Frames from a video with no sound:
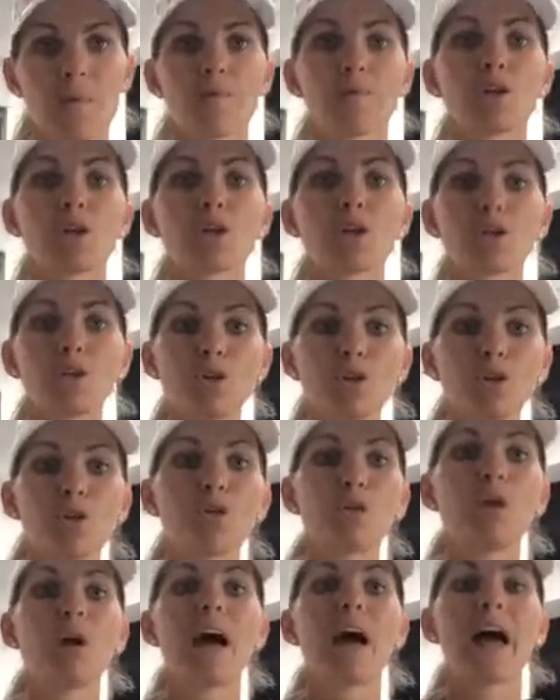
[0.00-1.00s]
But
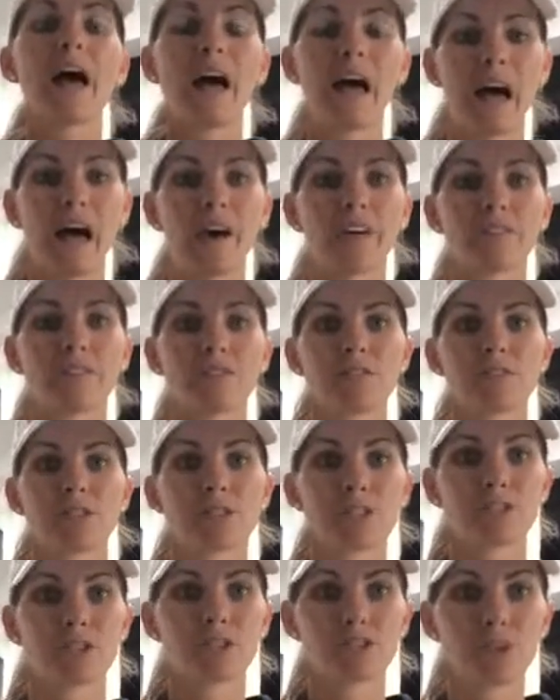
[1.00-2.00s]
you have
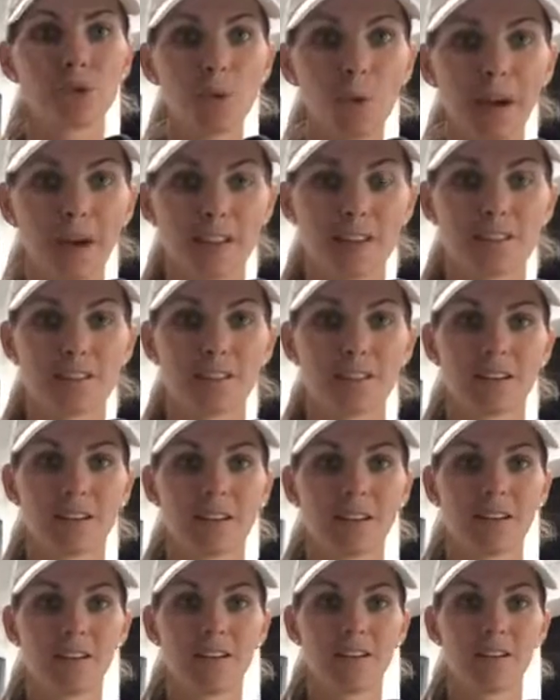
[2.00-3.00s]
to do it.
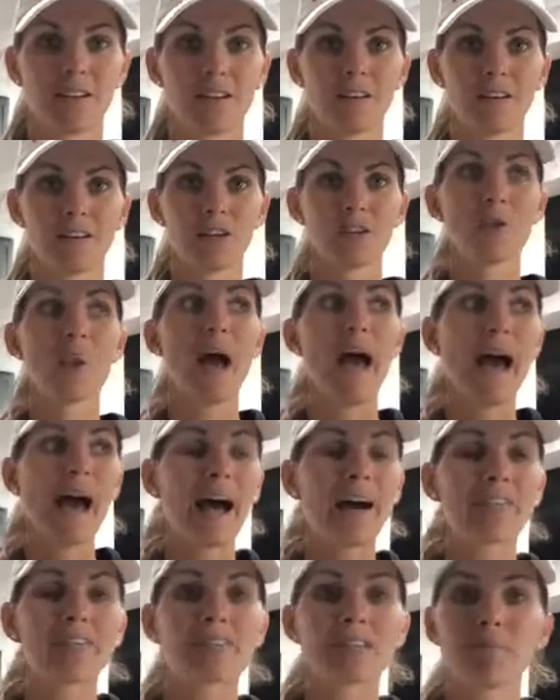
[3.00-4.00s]
You
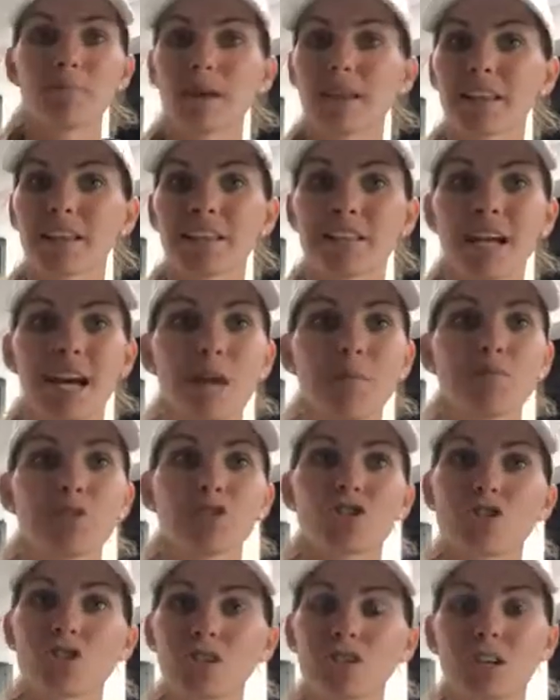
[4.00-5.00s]
have to make that time.
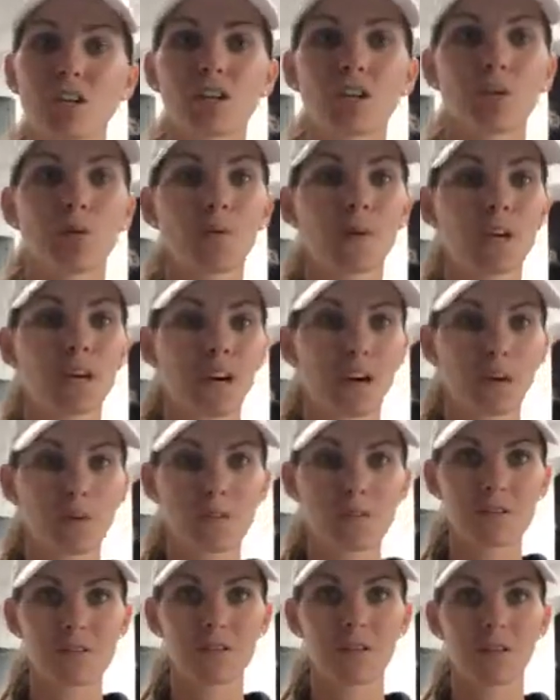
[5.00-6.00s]
It's just like your
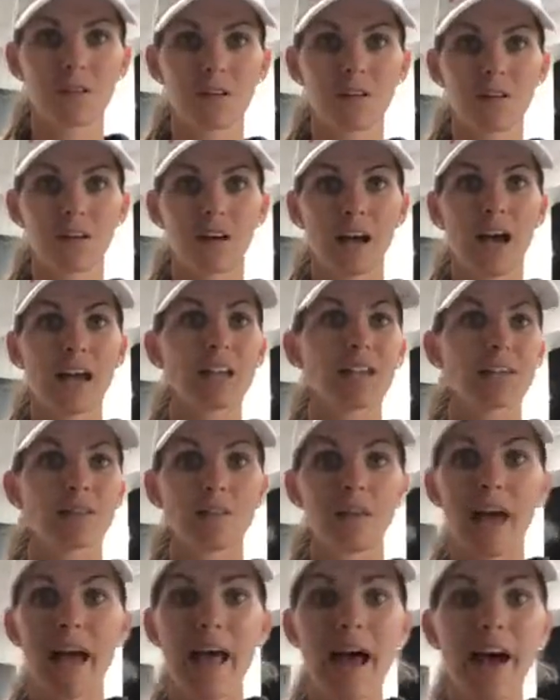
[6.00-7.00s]
workouts. I
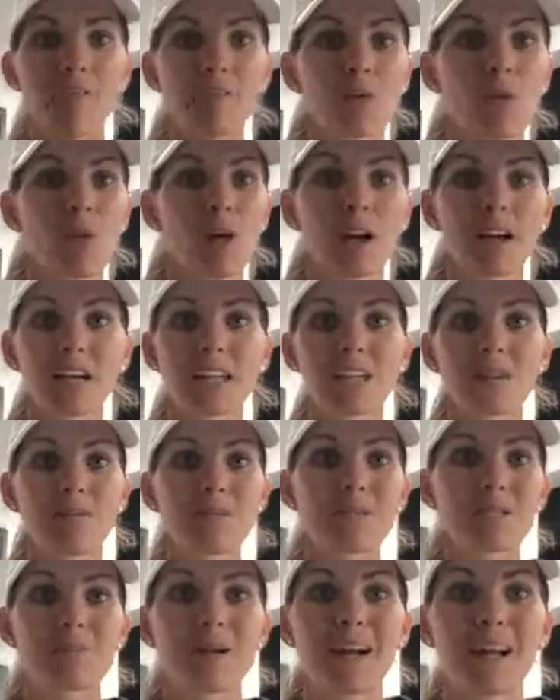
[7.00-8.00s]
can have you log into
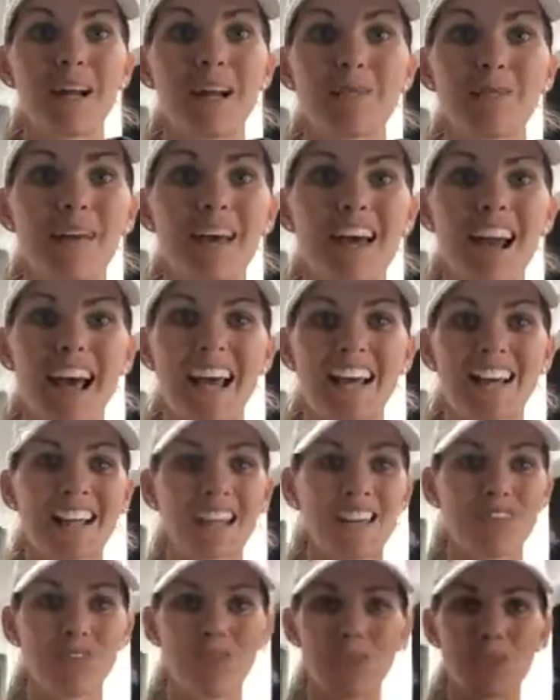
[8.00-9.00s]
Beachbody On Demand. I can
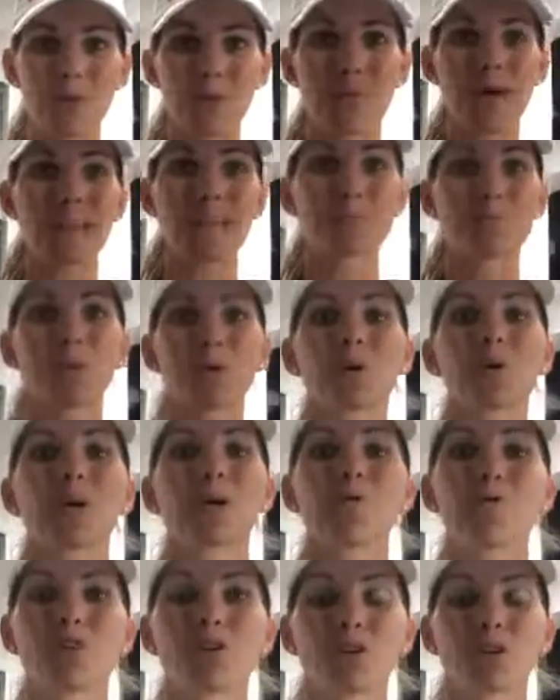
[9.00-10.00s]
give you the best
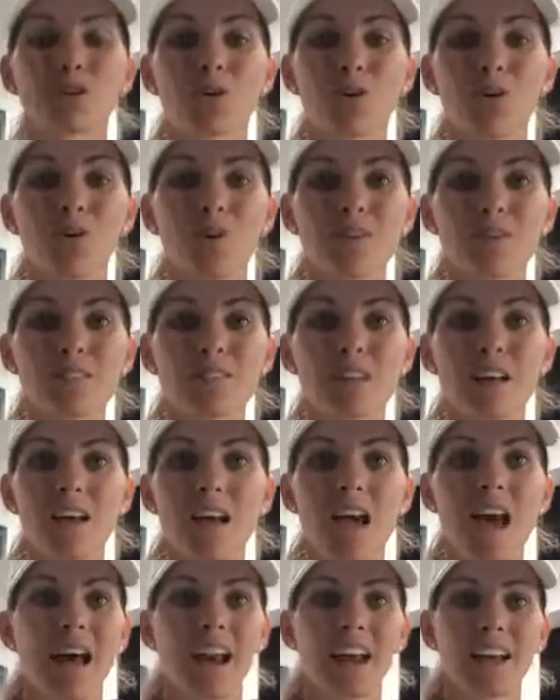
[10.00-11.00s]
program for your goals,
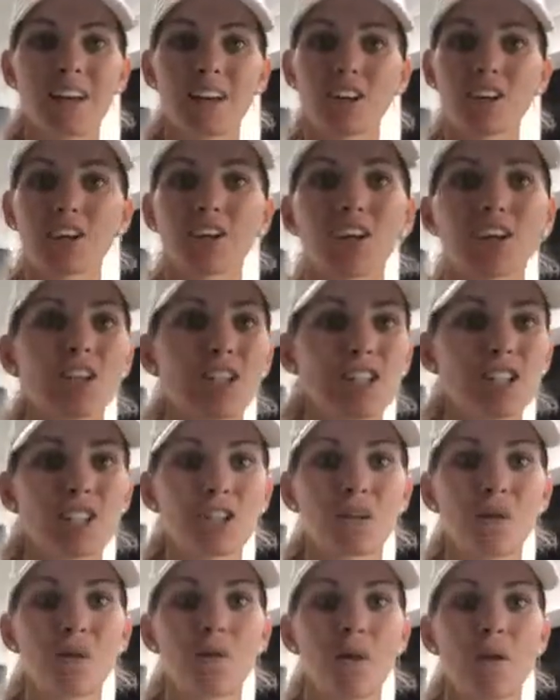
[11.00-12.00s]
and I can encourage
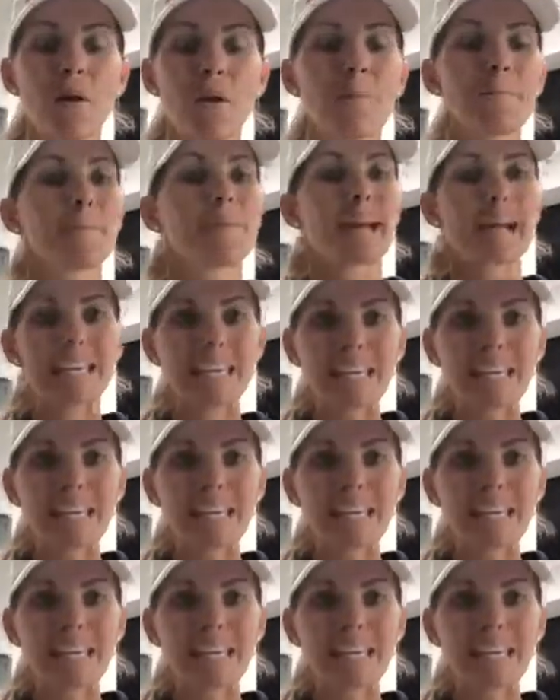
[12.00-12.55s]
you, but I